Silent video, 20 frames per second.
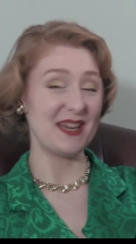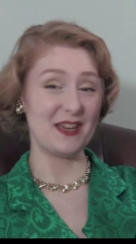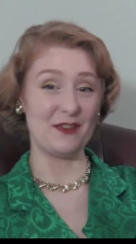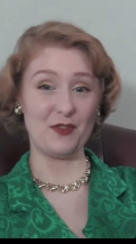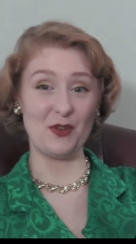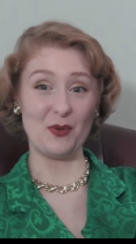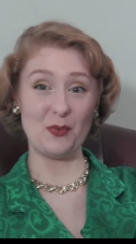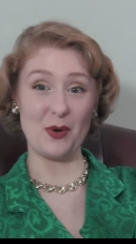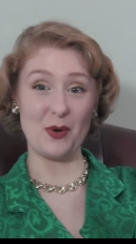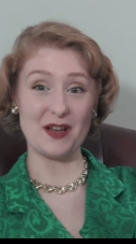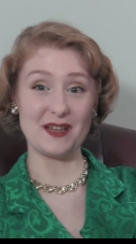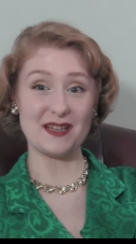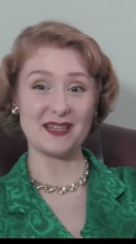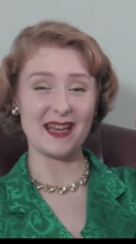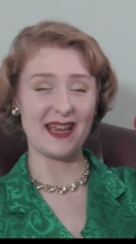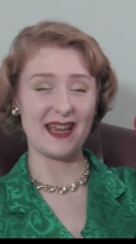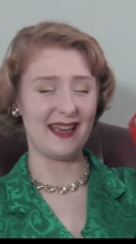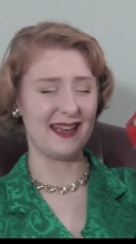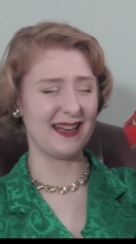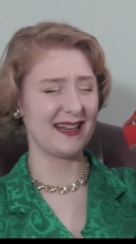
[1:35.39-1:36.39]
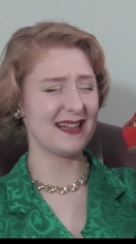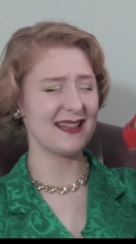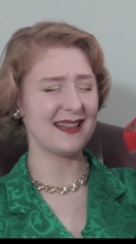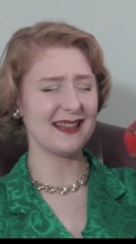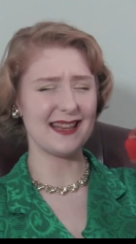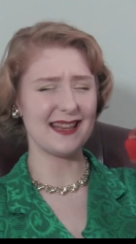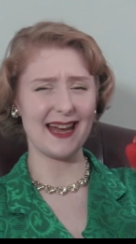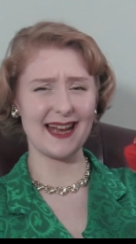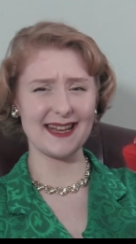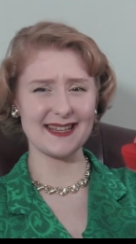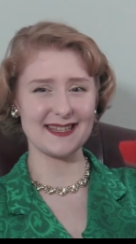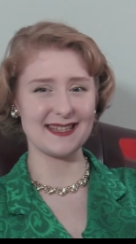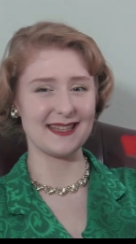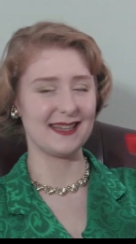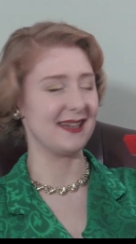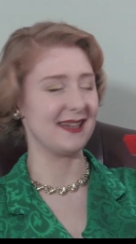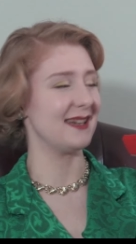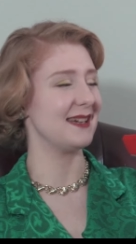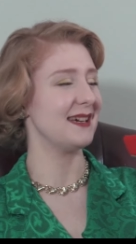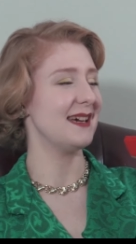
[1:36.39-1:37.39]
if you want a
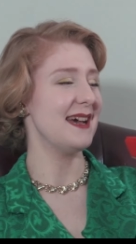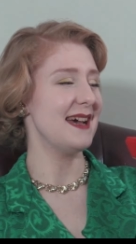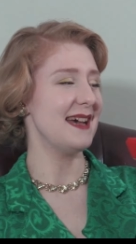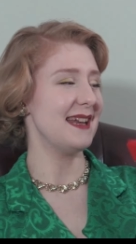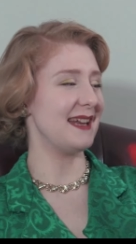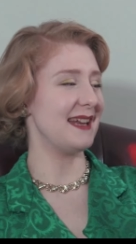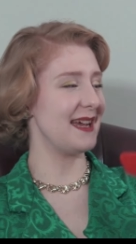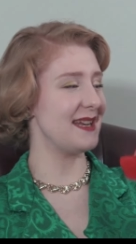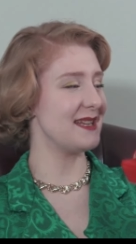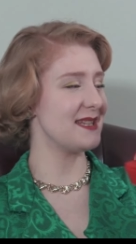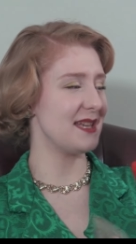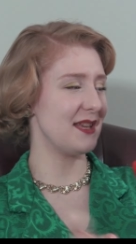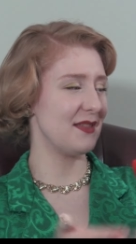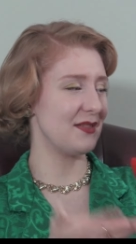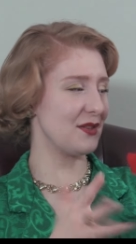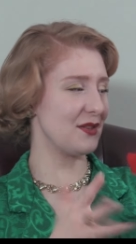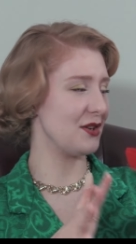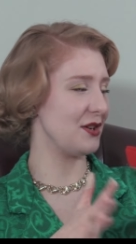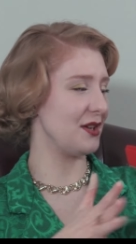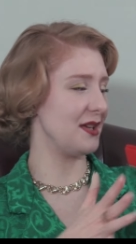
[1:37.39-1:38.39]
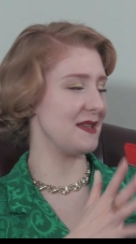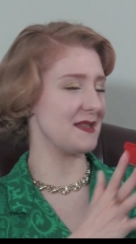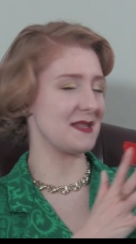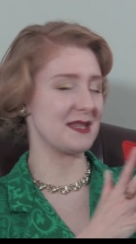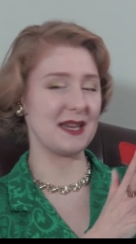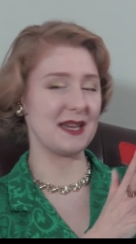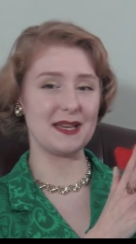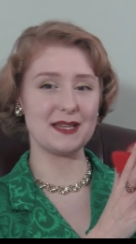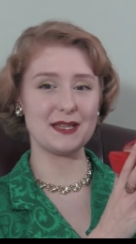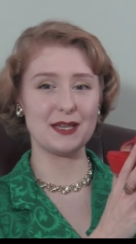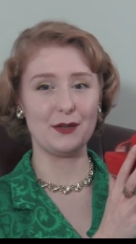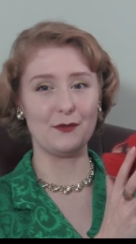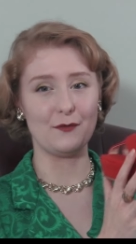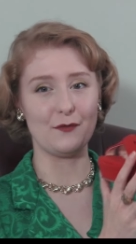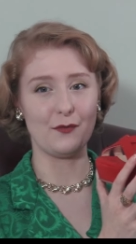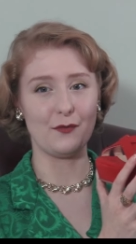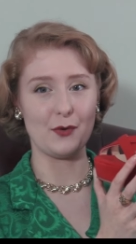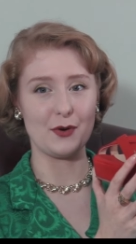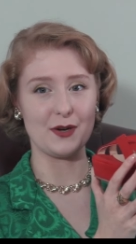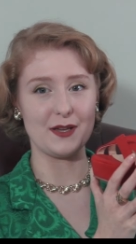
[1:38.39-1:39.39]
classic 1930s,
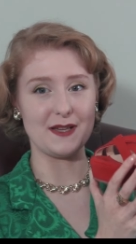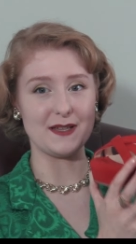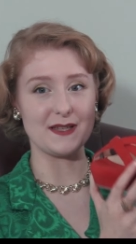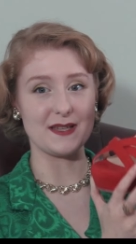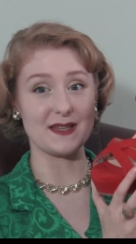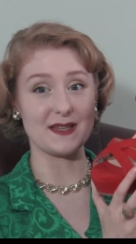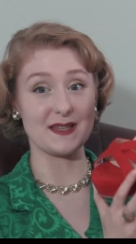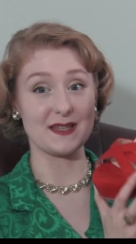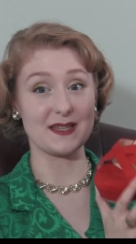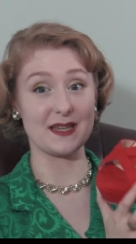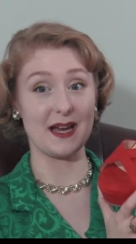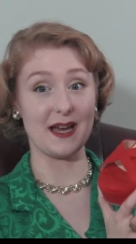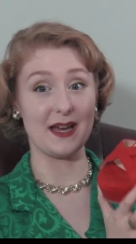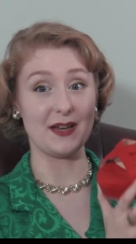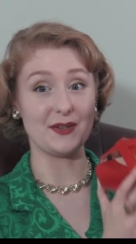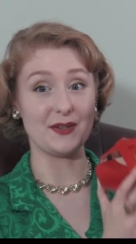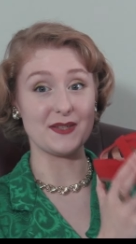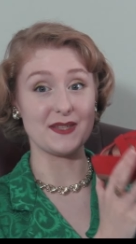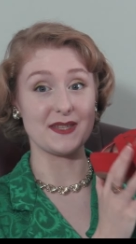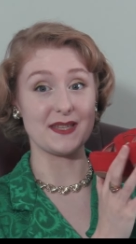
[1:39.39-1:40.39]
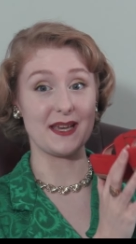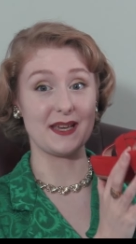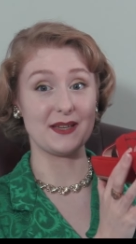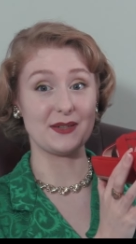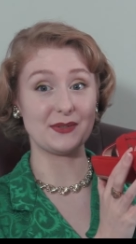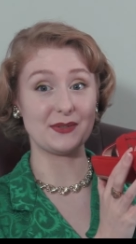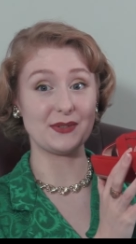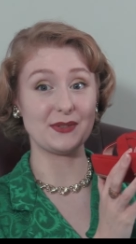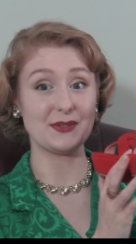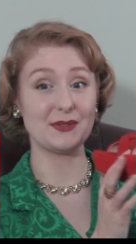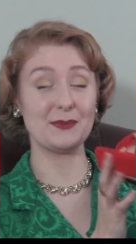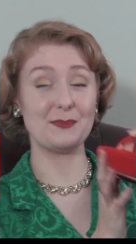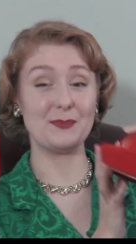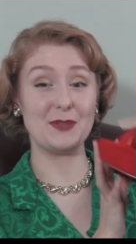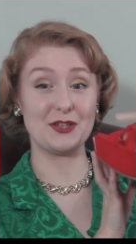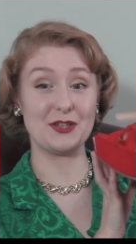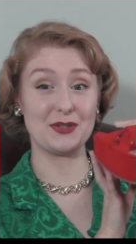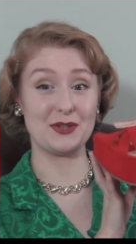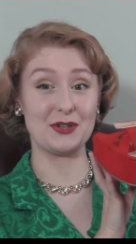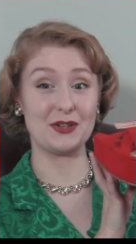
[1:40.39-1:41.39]
1940s style sandal, be
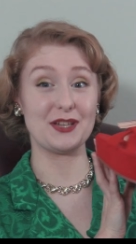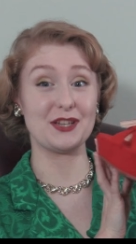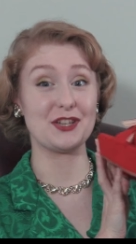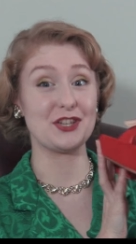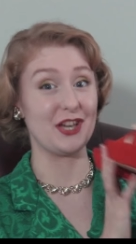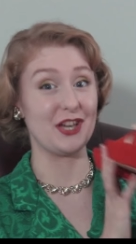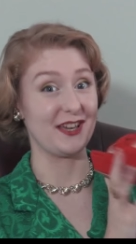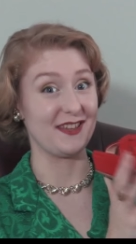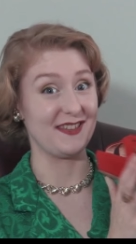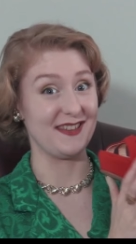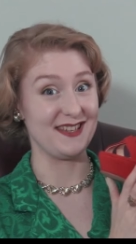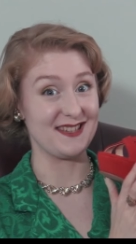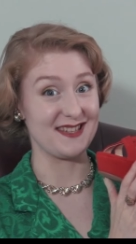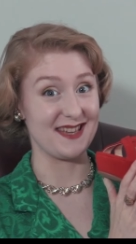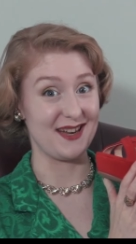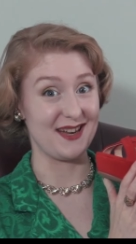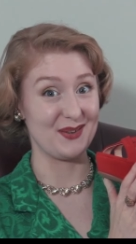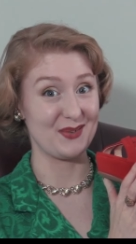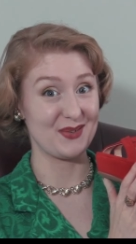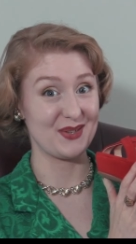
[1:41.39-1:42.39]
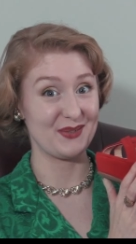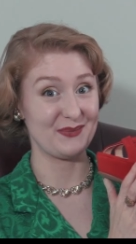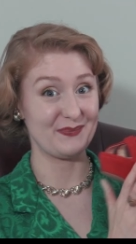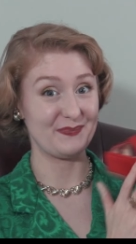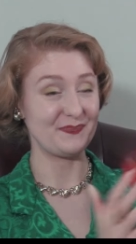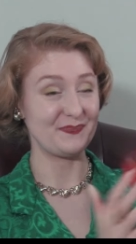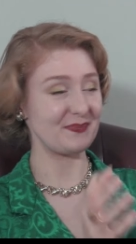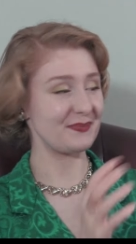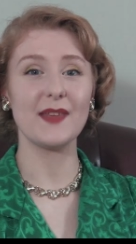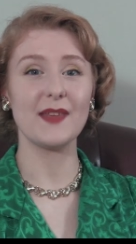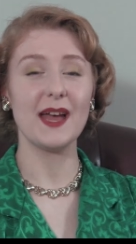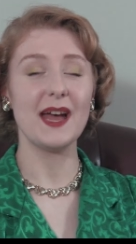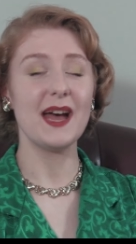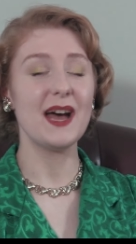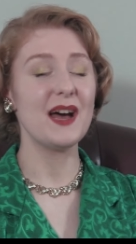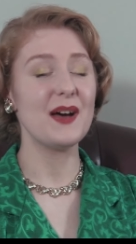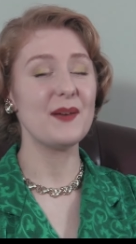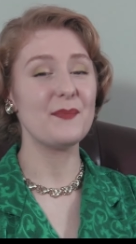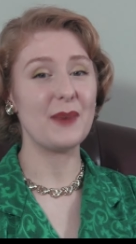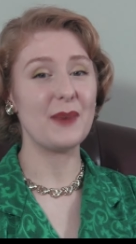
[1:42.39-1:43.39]
sure to check these out.
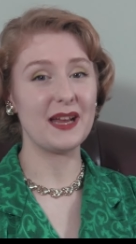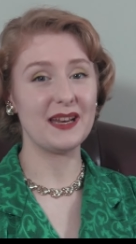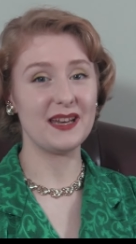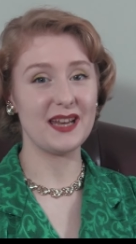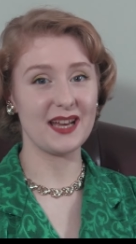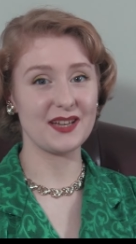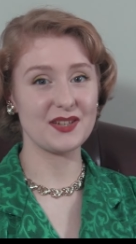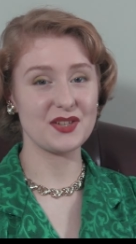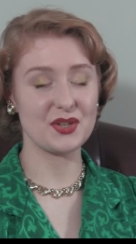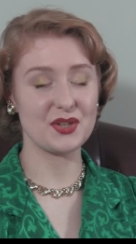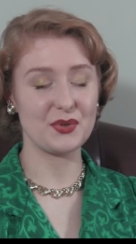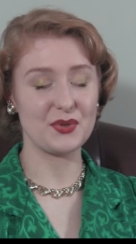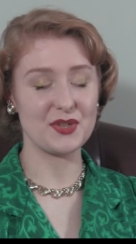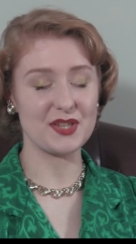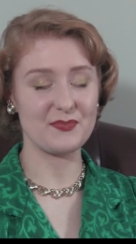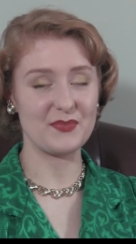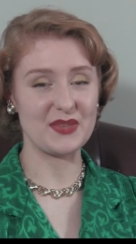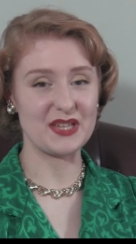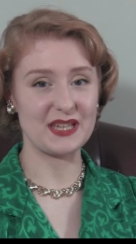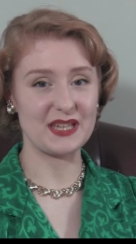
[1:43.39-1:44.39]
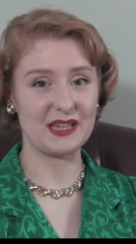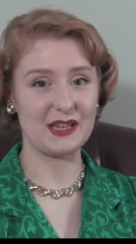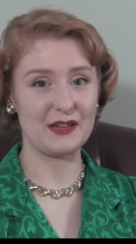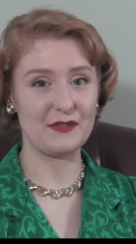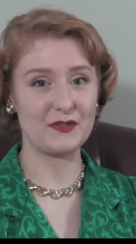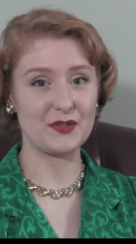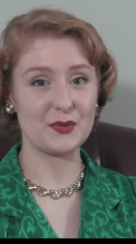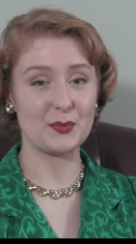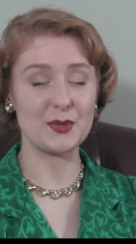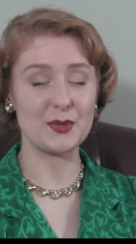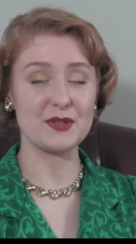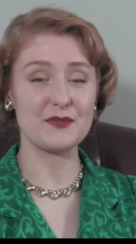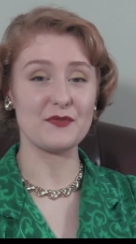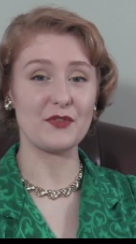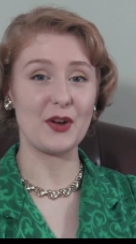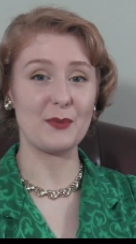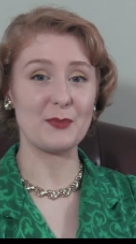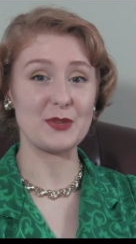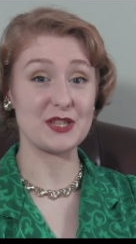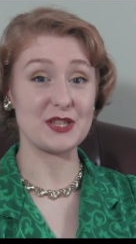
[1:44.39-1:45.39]
My next Christmas gift was
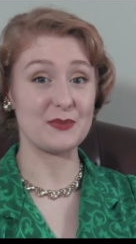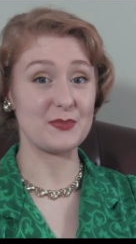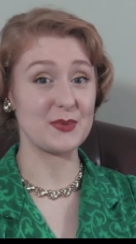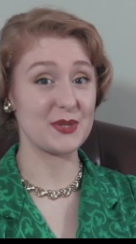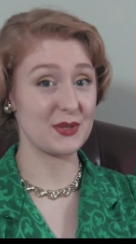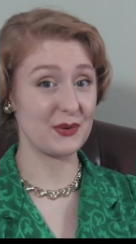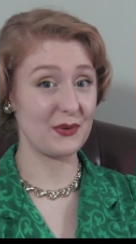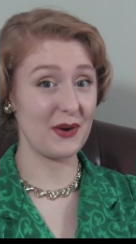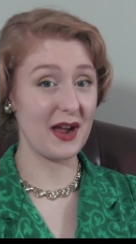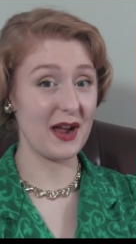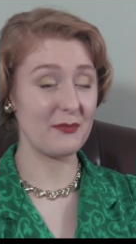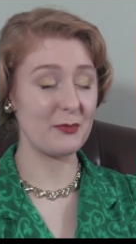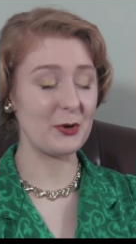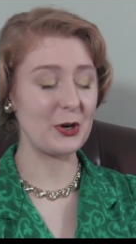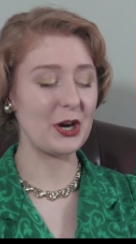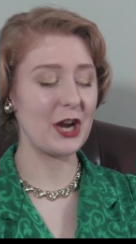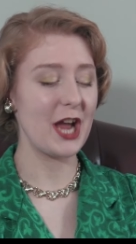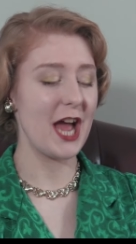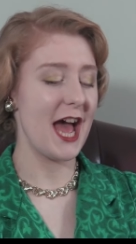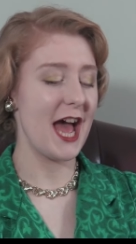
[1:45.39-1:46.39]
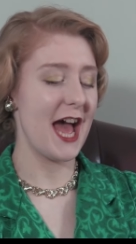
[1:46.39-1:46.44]
from a subscriber,